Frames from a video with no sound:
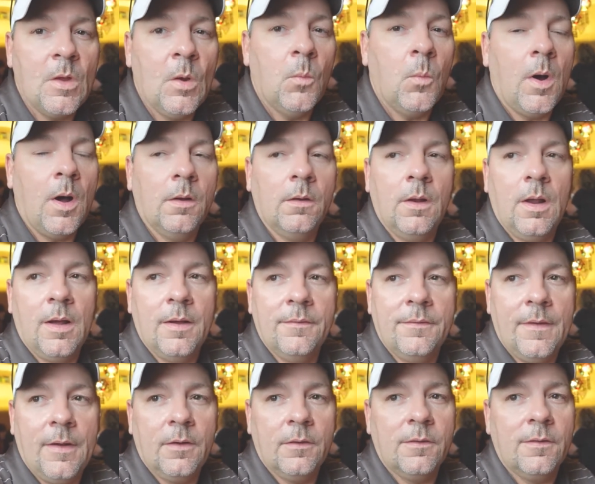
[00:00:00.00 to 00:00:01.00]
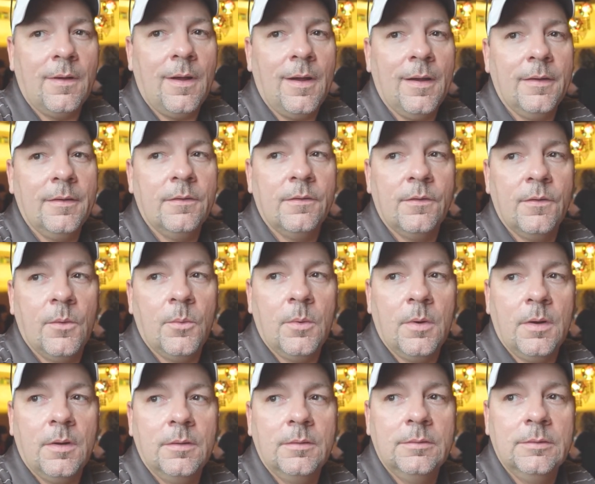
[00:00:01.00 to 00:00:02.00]
wildlife outside, so
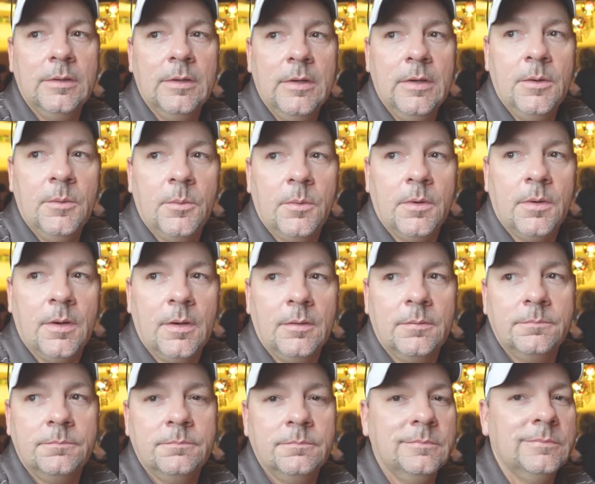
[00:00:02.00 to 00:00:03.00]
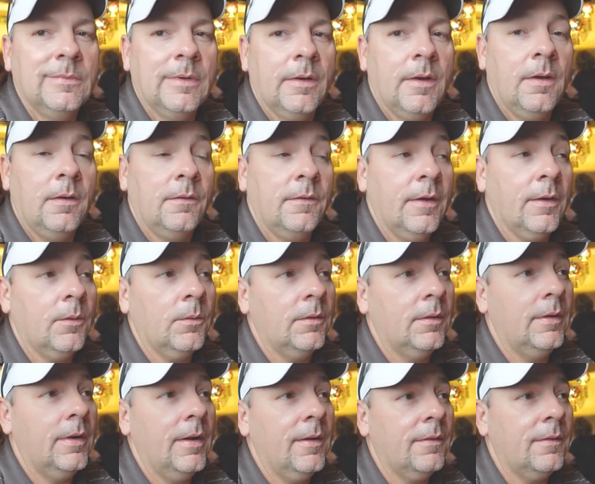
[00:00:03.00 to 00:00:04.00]
we're kind of tickled
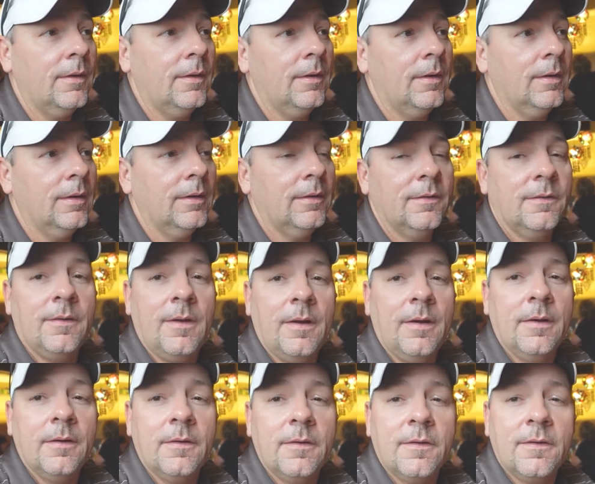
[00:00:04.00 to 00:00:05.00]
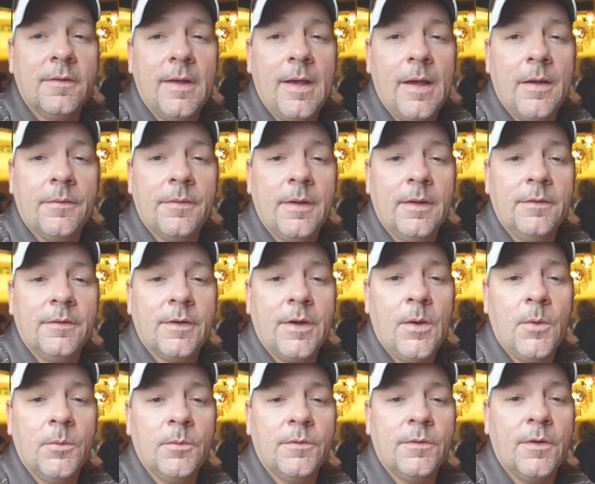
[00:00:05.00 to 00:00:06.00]
to death and excited to see how things
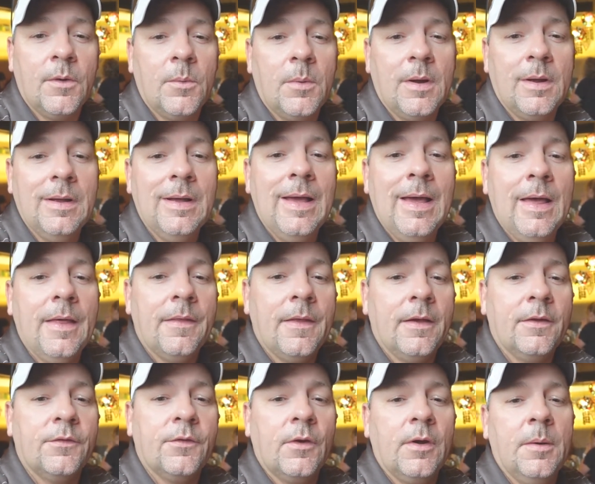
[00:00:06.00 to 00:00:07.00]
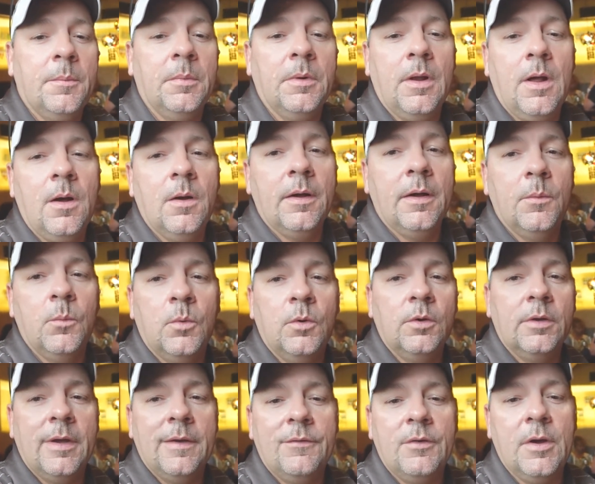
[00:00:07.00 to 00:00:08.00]
go. So thanks for coming along, and
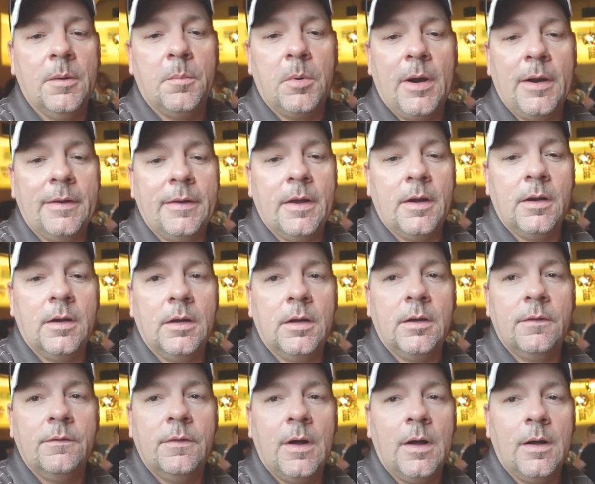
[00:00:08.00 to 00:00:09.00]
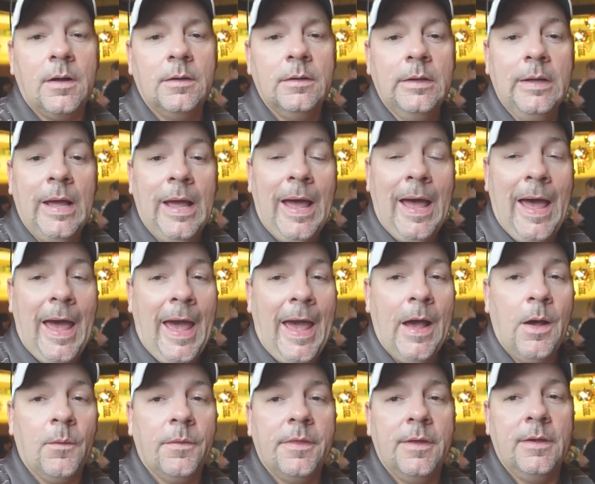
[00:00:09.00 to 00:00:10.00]
we'll give you a breakdown of
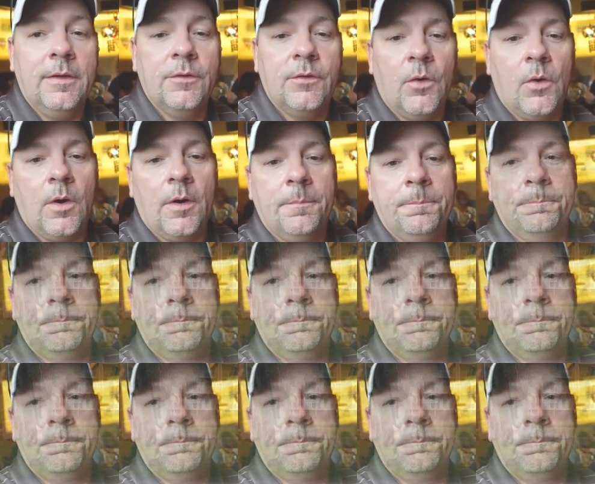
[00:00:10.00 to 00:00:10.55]
how things are.